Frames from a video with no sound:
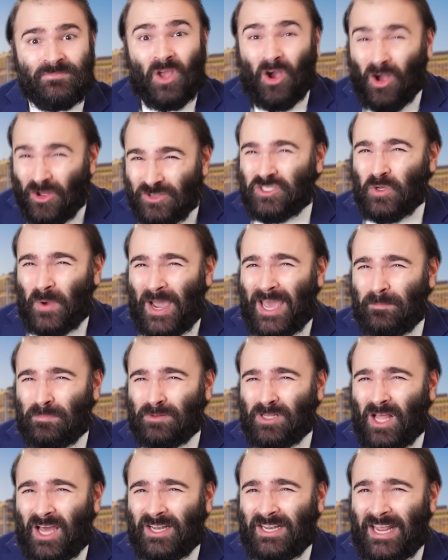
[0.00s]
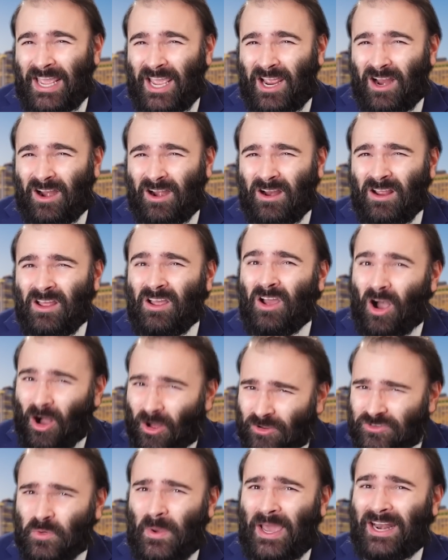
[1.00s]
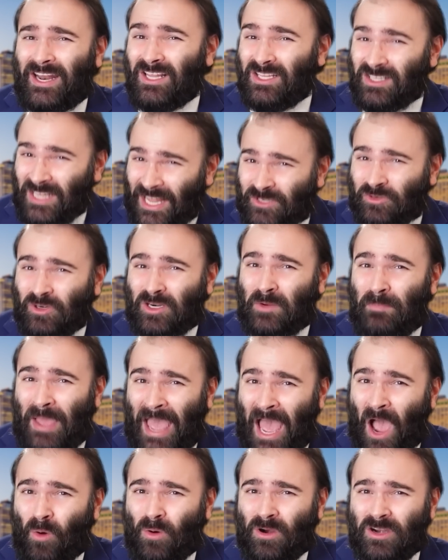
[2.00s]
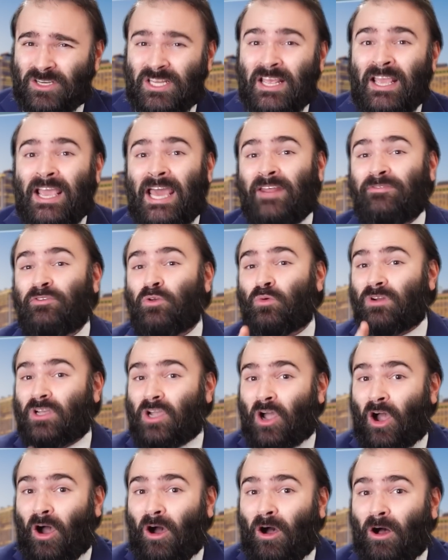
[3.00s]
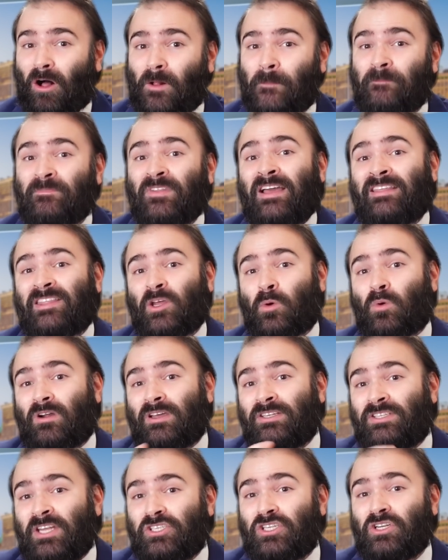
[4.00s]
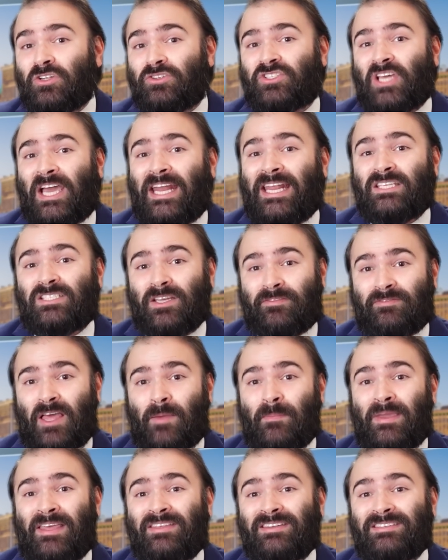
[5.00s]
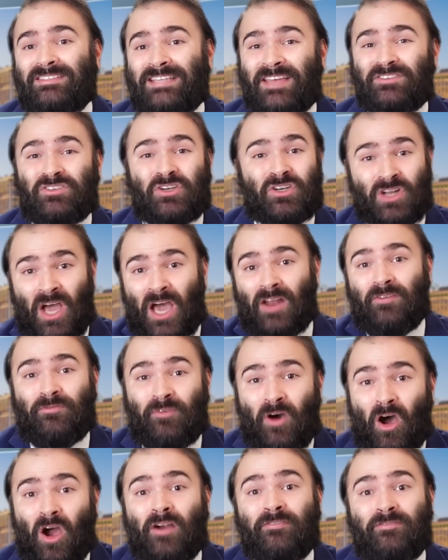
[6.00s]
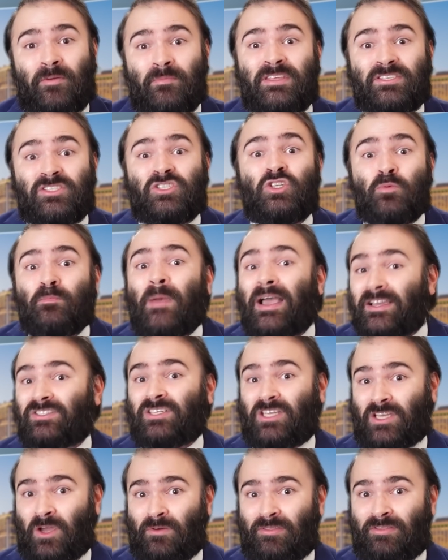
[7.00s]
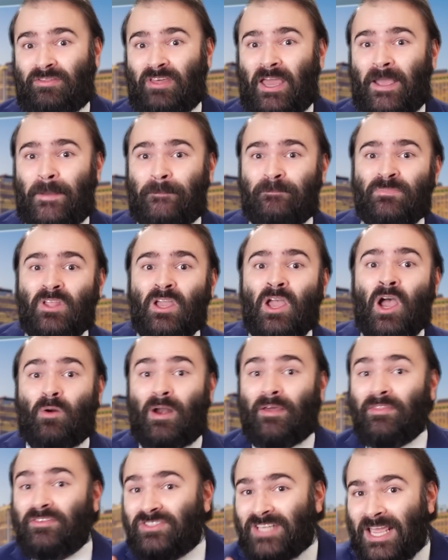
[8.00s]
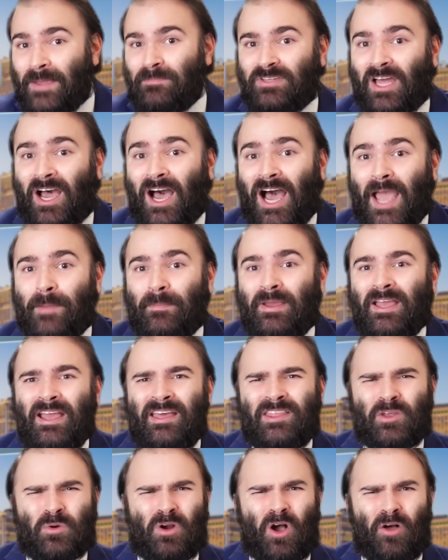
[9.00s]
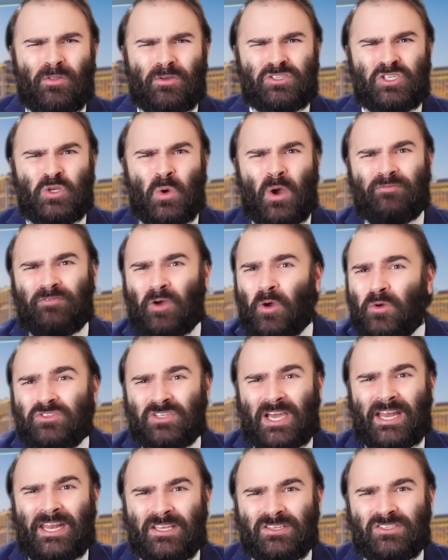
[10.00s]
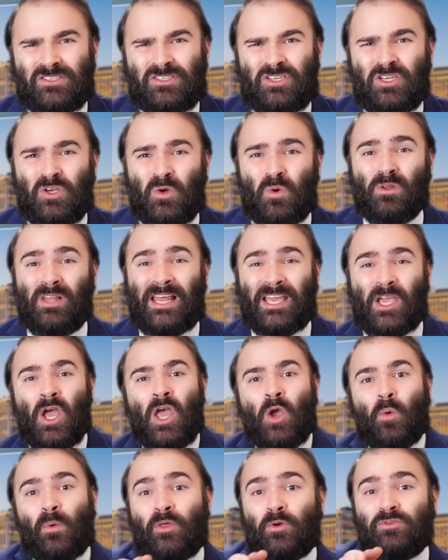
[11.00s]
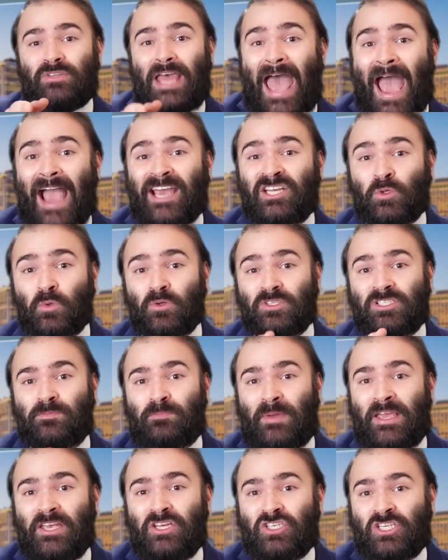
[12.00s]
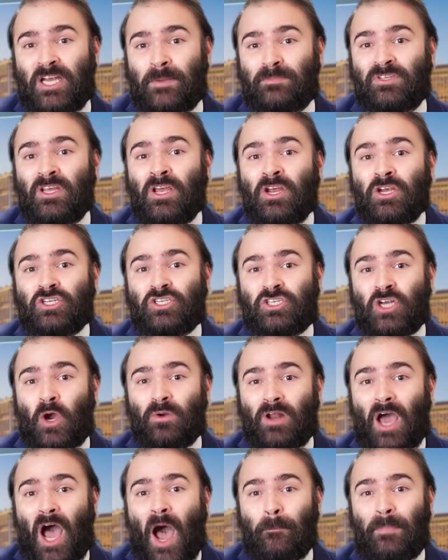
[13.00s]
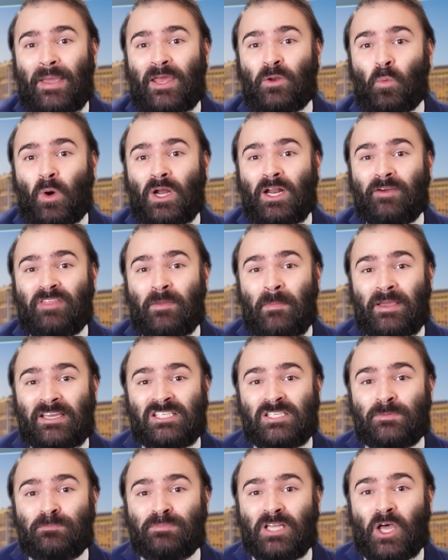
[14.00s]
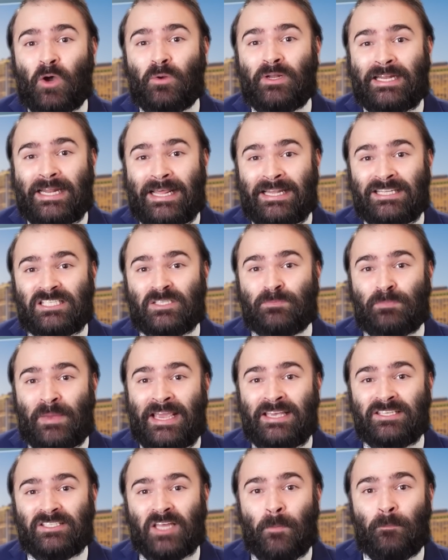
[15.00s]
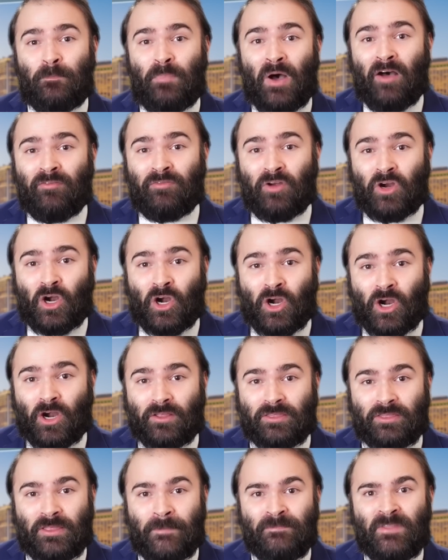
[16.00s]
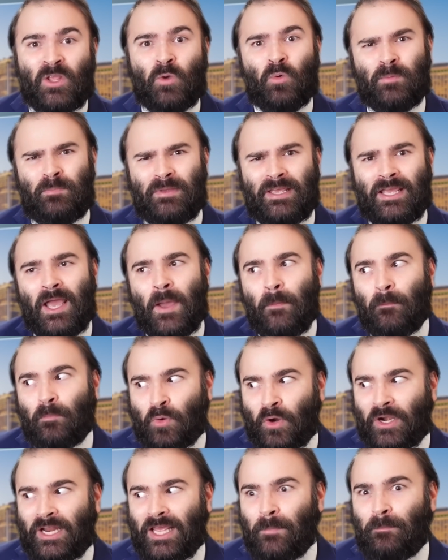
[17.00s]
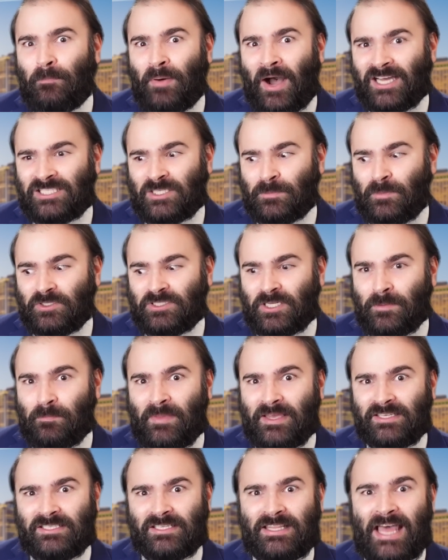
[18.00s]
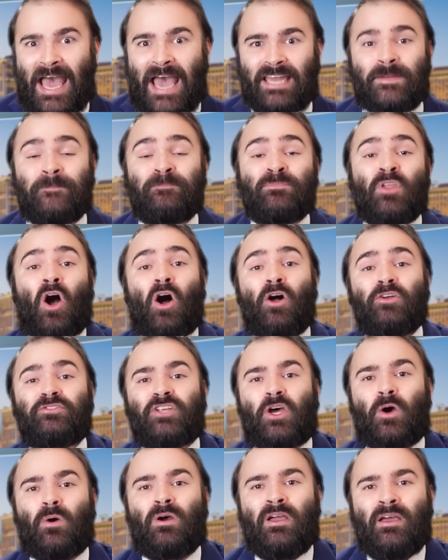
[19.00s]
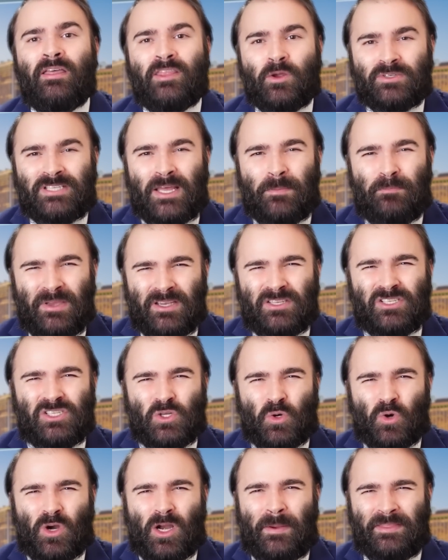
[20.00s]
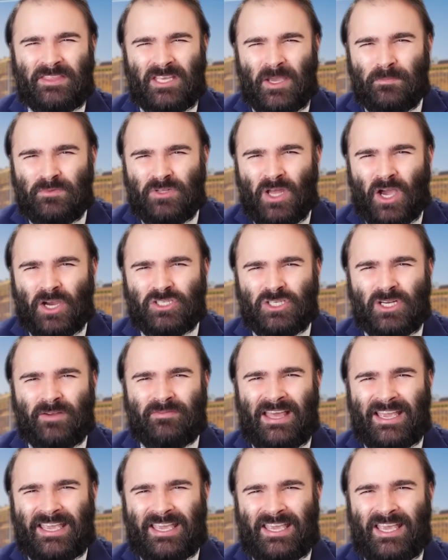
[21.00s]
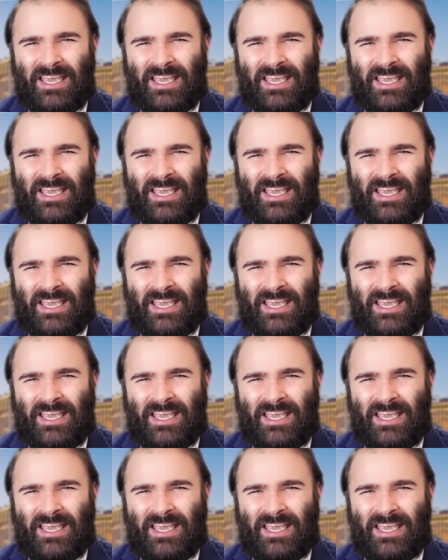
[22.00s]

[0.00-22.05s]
Also had blonde hair, also had electric powers, and if you recall, there were additional sightings of them in the desert not far from this New Mexico thing. Around the same time, there were all those UFO sightings too, like when those actual spaceships showed up and one of them exploded in space above Earth. Would be pretty impossible to miss that. Also, there was that big story about the abduction of that